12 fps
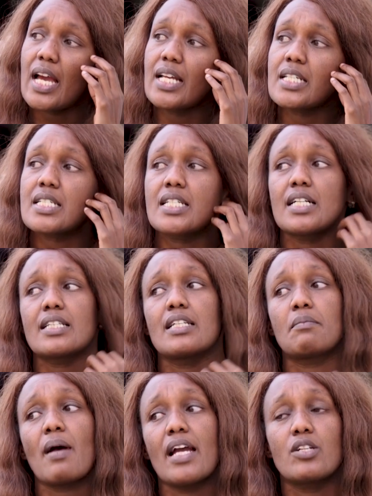and tell
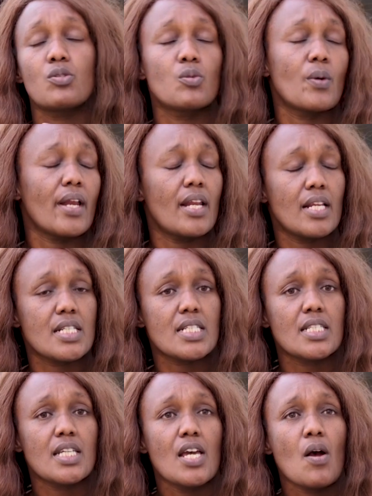them I do weddings.
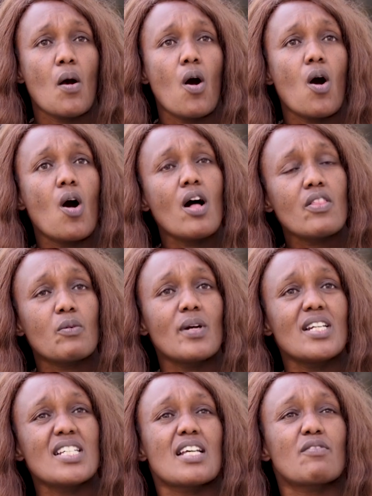All the
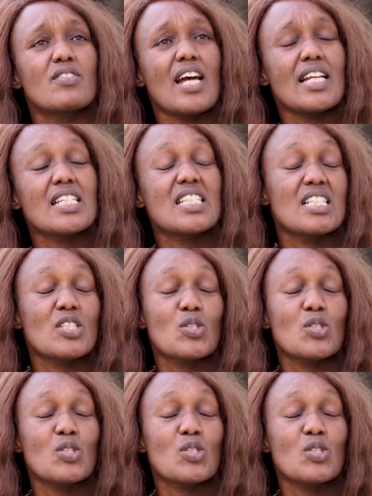weddings I've done till